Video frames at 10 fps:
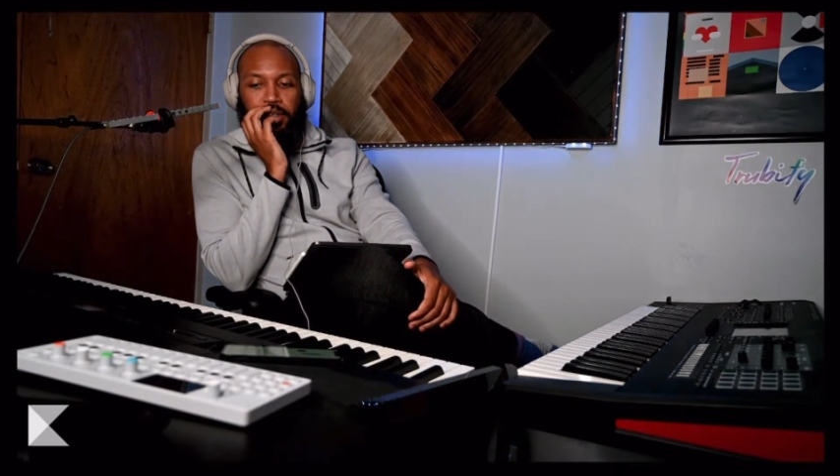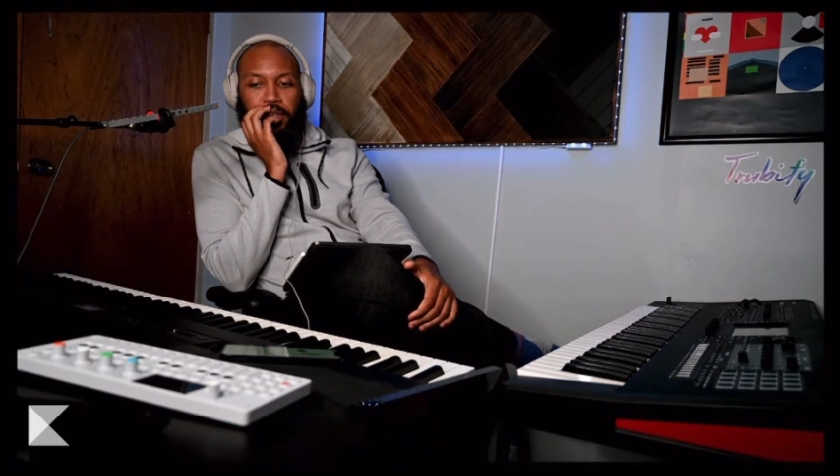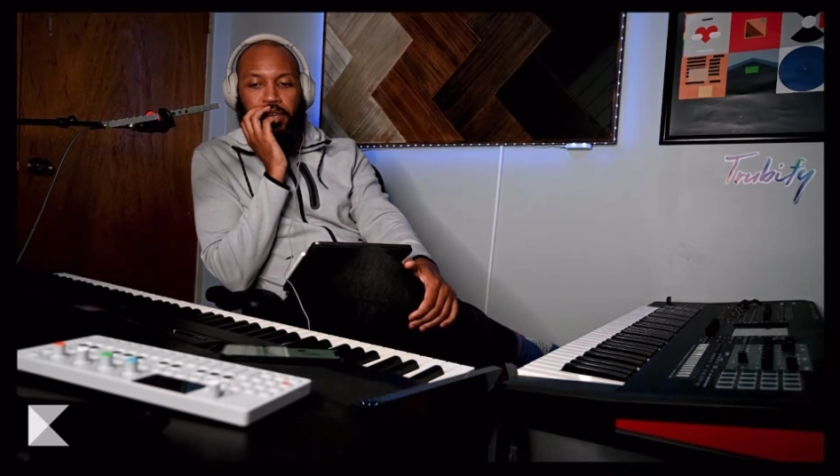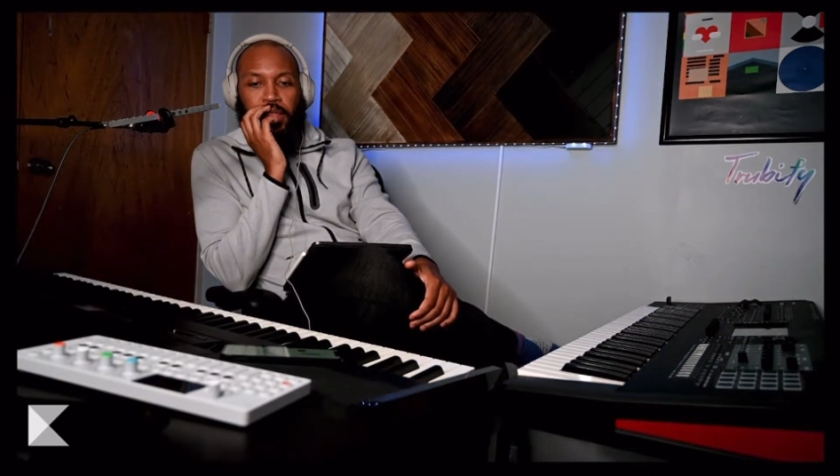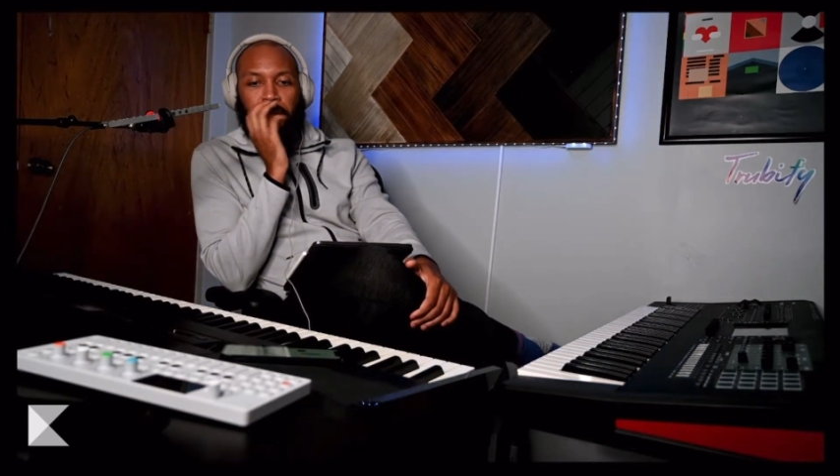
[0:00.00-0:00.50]

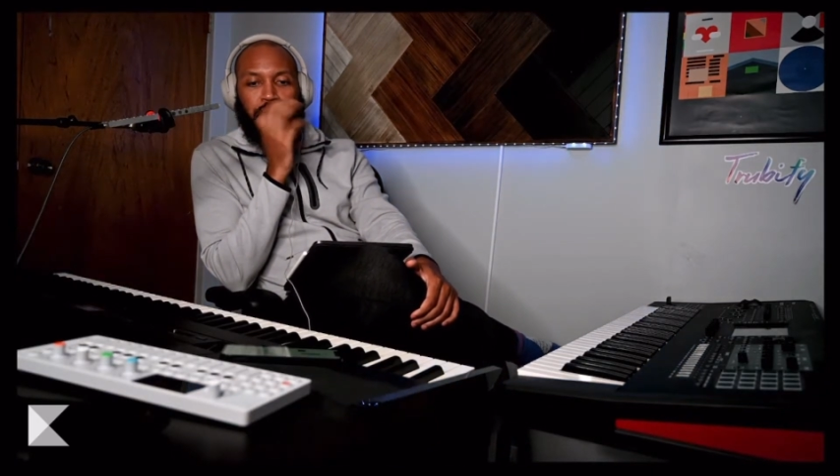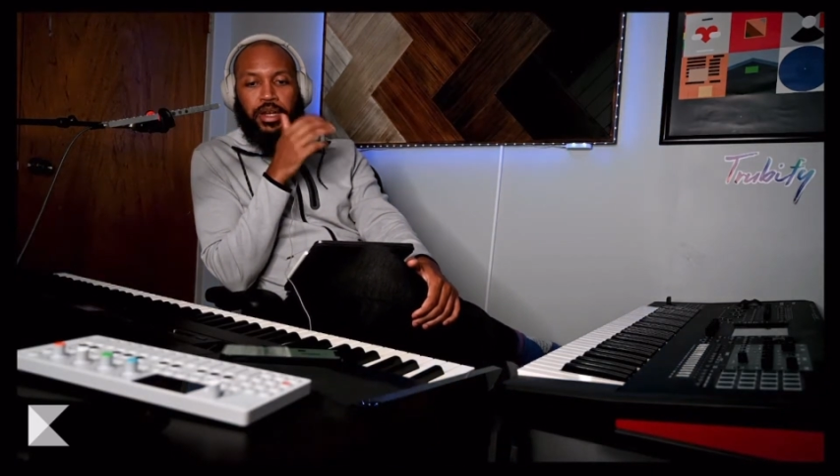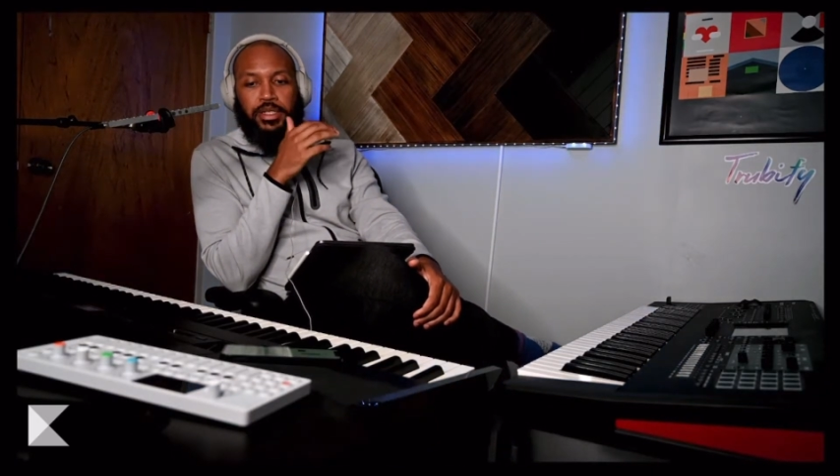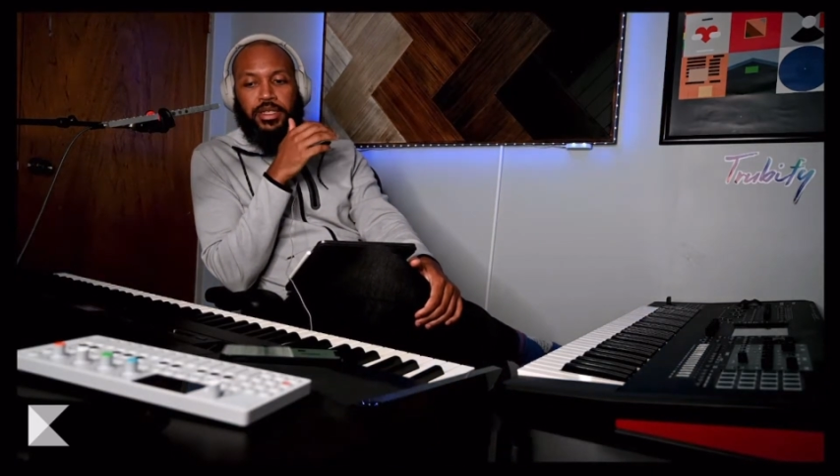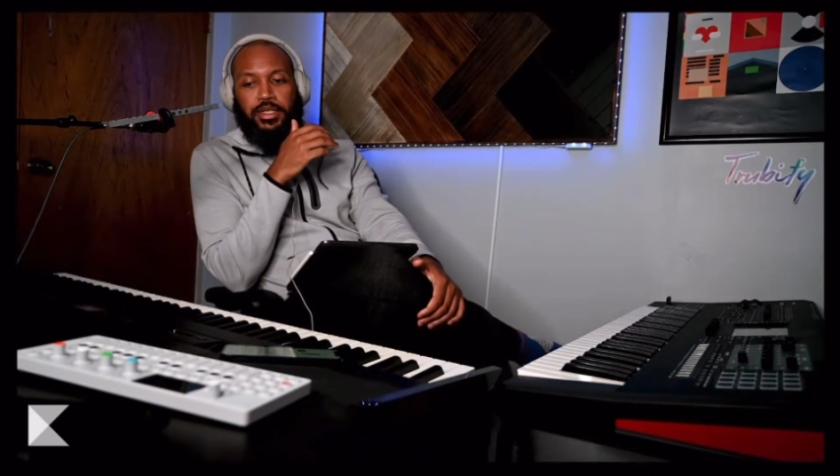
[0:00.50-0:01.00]
in that process,